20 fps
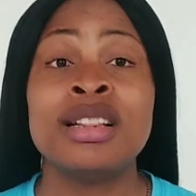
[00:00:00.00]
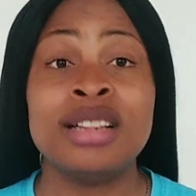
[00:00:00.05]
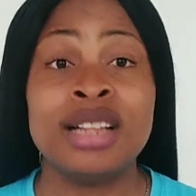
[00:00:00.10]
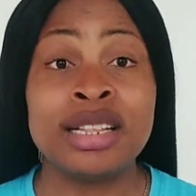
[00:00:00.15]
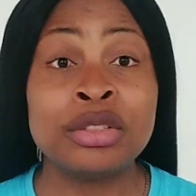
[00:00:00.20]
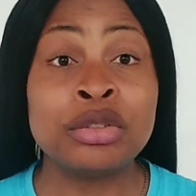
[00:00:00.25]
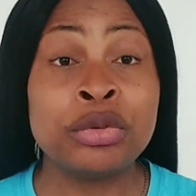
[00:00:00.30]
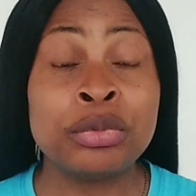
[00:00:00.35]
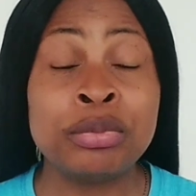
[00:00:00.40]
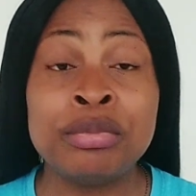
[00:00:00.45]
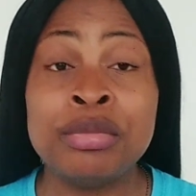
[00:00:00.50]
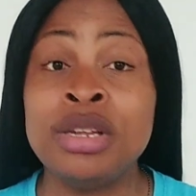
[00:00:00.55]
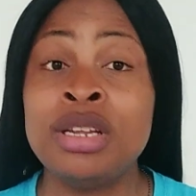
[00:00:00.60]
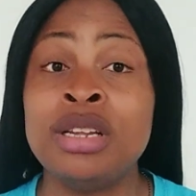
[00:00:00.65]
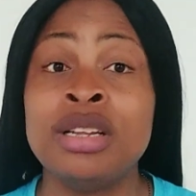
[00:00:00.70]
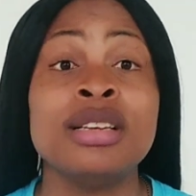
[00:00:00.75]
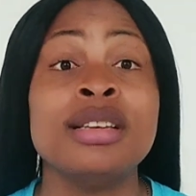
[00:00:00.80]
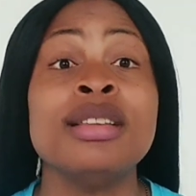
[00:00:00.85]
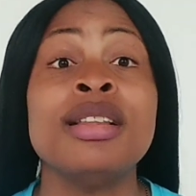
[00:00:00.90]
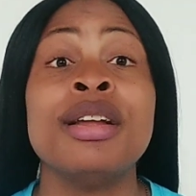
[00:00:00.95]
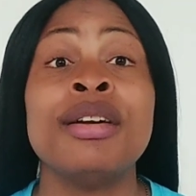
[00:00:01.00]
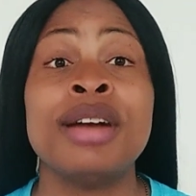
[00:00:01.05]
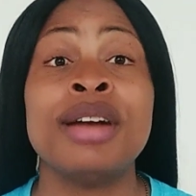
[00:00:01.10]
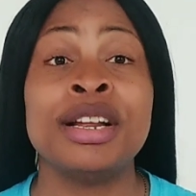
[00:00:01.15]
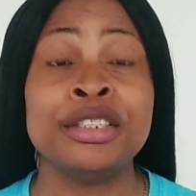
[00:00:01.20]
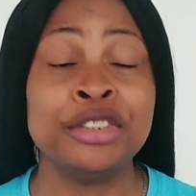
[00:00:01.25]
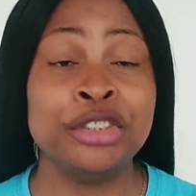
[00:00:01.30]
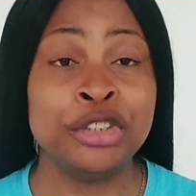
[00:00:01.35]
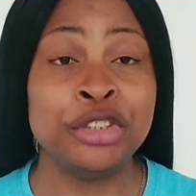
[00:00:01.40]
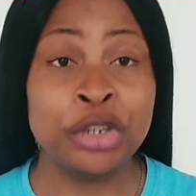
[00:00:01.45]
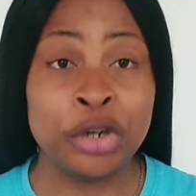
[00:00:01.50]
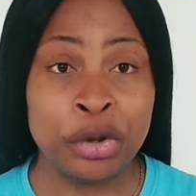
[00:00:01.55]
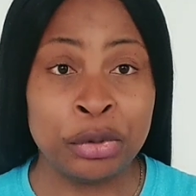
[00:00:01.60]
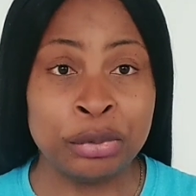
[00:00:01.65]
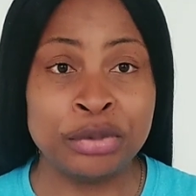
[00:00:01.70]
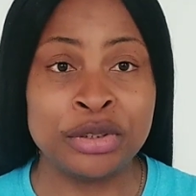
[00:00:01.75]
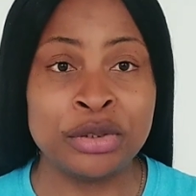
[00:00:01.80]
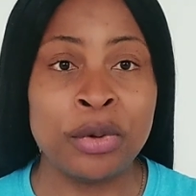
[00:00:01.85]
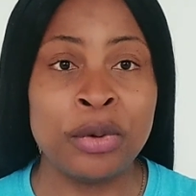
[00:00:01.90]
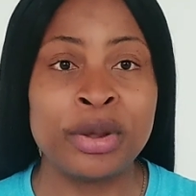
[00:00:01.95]
To me, there are jobs,
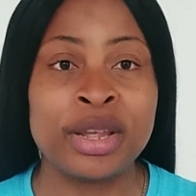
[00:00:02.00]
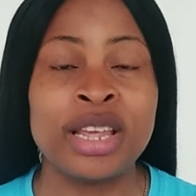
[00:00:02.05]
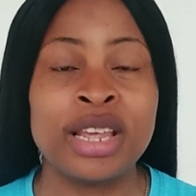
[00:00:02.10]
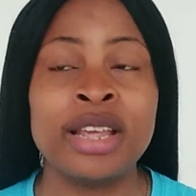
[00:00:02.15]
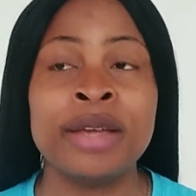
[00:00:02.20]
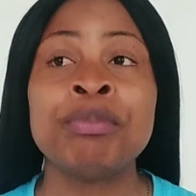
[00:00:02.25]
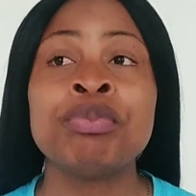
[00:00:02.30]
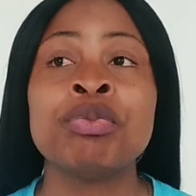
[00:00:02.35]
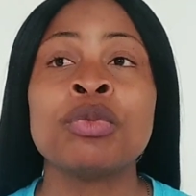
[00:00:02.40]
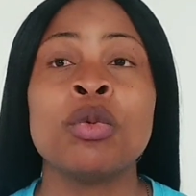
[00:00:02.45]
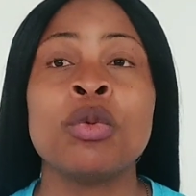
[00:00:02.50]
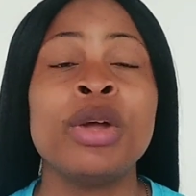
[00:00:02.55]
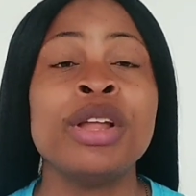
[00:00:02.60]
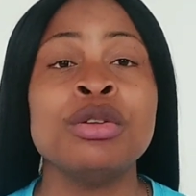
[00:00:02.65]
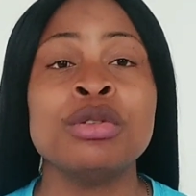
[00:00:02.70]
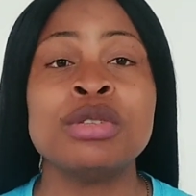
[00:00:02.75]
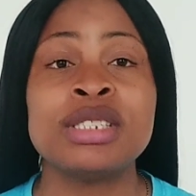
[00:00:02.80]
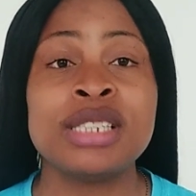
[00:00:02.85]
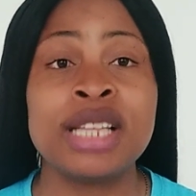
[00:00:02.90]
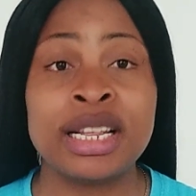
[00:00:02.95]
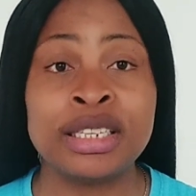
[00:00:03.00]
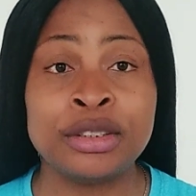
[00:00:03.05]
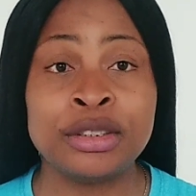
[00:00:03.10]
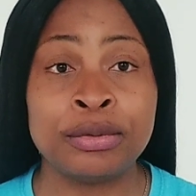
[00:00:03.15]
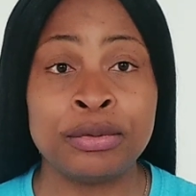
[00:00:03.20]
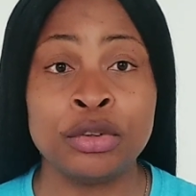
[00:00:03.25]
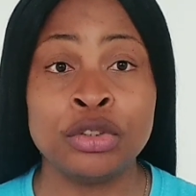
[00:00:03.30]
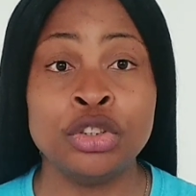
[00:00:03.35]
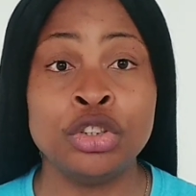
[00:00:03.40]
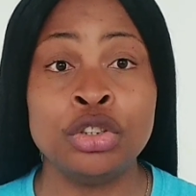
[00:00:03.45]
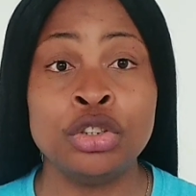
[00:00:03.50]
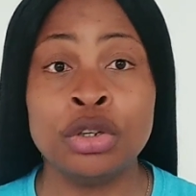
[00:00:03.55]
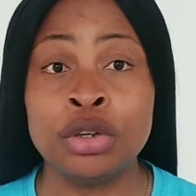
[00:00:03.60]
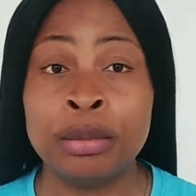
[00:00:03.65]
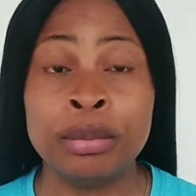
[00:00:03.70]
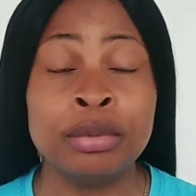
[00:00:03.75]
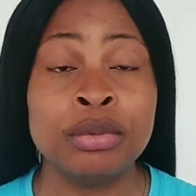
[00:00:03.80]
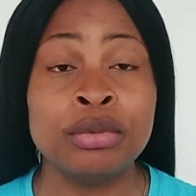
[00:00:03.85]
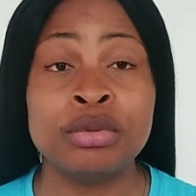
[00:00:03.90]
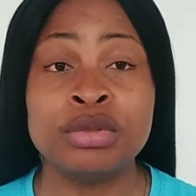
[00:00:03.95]
okay? When you search for job,
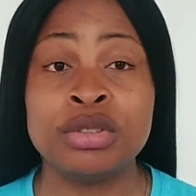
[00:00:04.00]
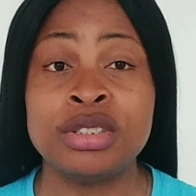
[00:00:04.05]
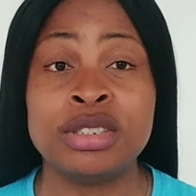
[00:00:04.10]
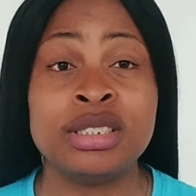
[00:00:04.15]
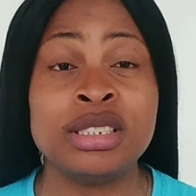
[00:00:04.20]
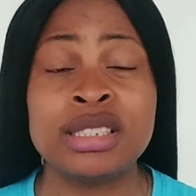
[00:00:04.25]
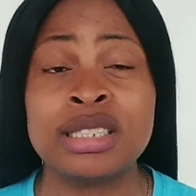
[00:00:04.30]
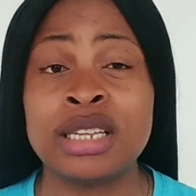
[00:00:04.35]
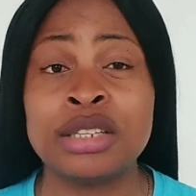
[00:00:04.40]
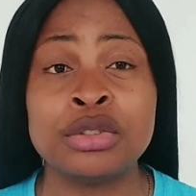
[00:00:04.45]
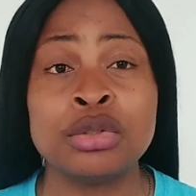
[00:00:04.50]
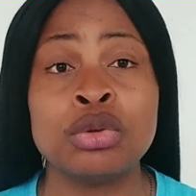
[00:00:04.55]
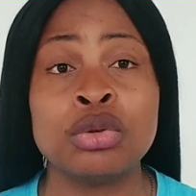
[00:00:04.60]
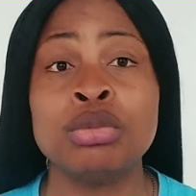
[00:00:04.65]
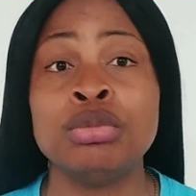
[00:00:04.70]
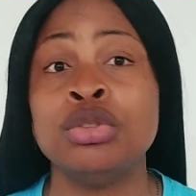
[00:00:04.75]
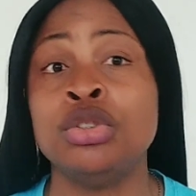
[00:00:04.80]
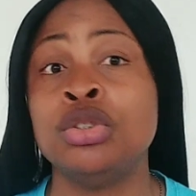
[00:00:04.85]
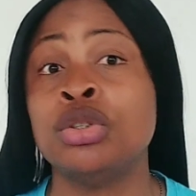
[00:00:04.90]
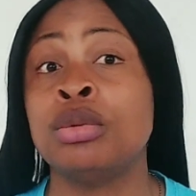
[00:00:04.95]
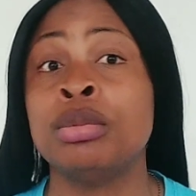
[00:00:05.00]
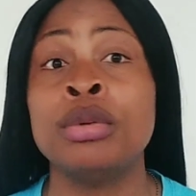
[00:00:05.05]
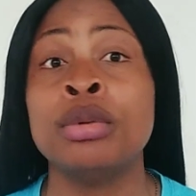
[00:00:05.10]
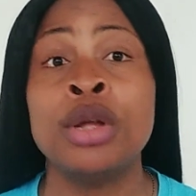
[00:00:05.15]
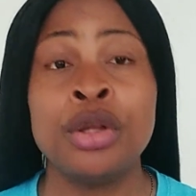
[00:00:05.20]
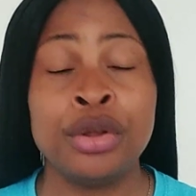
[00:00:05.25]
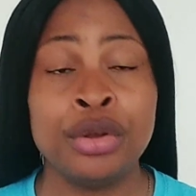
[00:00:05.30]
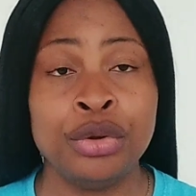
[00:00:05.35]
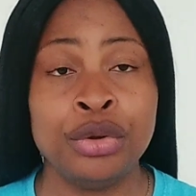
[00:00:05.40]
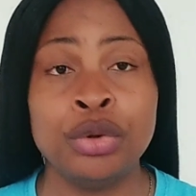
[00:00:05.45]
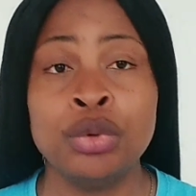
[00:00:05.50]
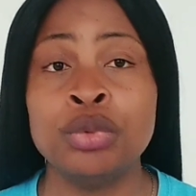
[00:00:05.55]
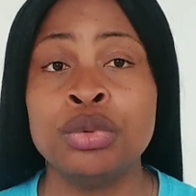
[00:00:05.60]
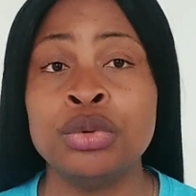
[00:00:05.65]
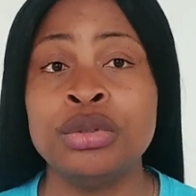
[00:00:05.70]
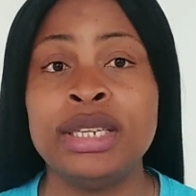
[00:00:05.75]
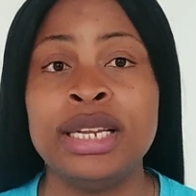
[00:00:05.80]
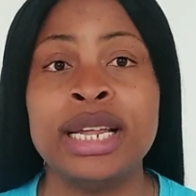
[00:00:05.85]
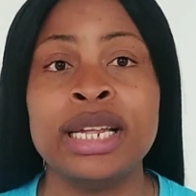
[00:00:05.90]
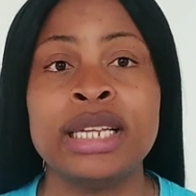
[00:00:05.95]
sit at home job, you would
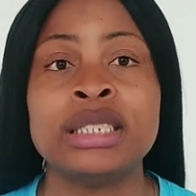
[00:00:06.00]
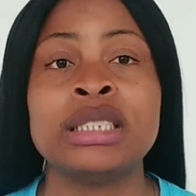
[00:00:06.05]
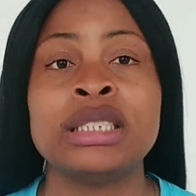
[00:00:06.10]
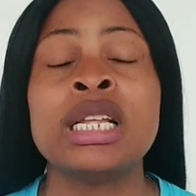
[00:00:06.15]
get.